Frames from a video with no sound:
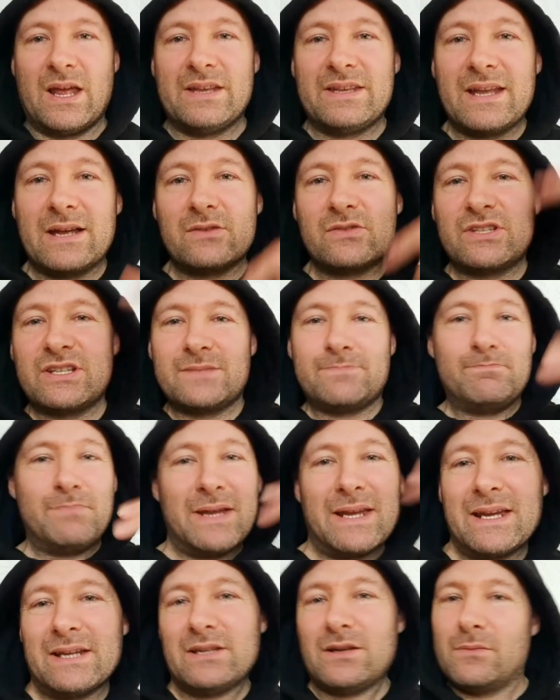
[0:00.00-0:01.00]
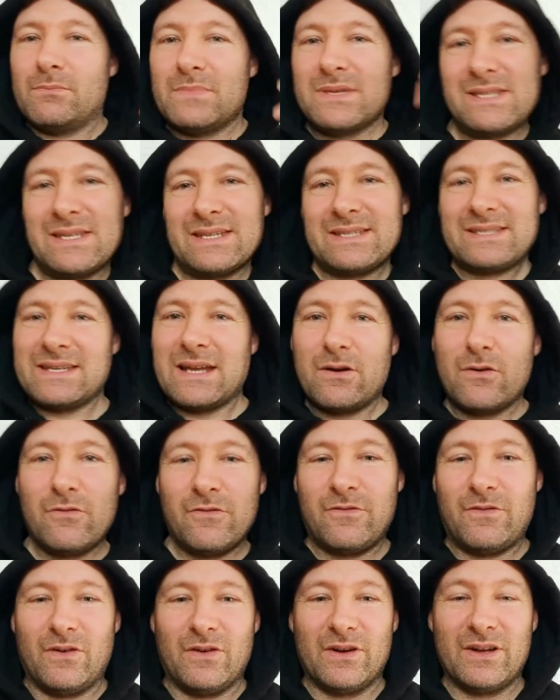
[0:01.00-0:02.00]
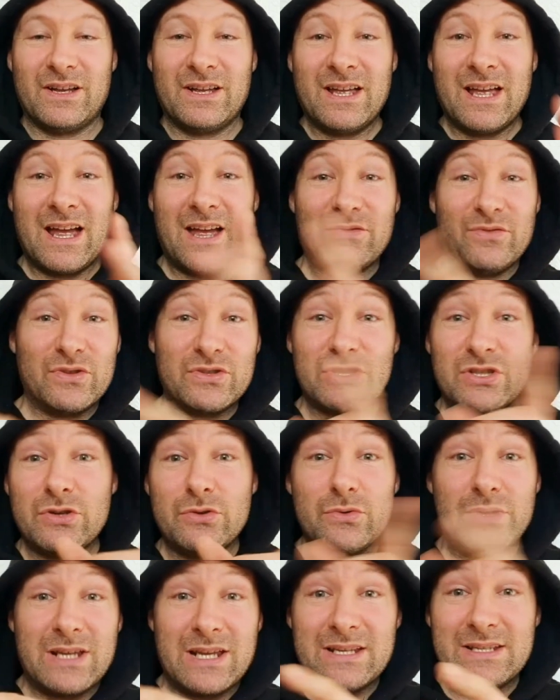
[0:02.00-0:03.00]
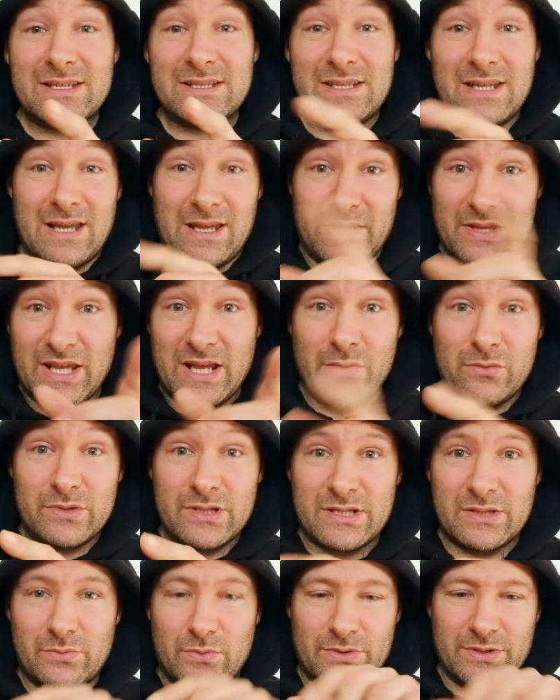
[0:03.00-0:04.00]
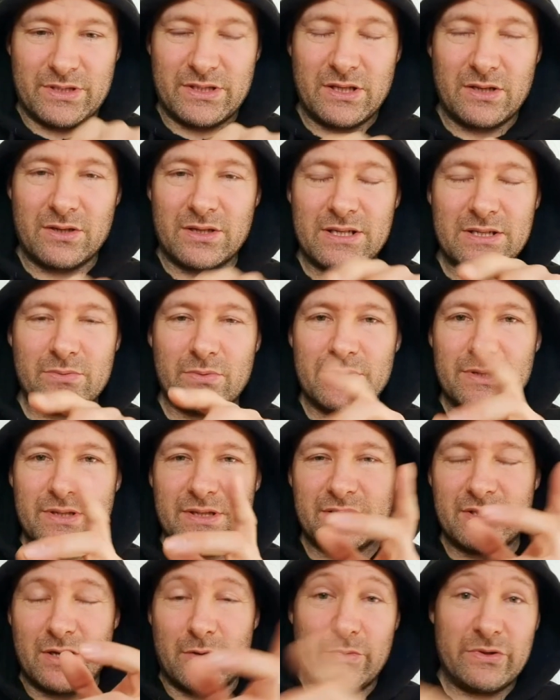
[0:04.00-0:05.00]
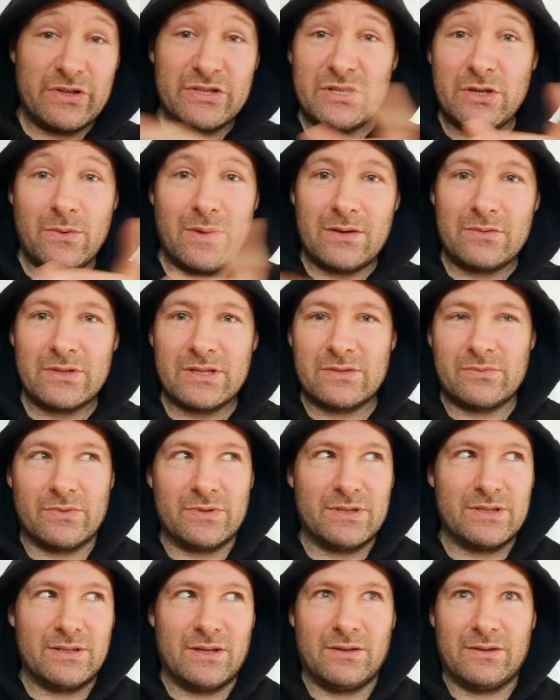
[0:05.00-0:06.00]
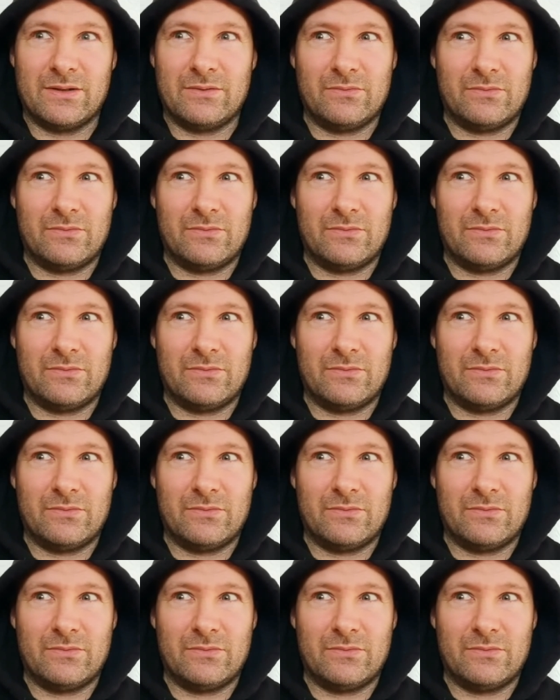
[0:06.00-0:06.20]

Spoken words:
And now she's bigging up Mrs. Doubtfire. And the two kids there, the eldest ones, the youngest one doesn't know, but the two eldest ones know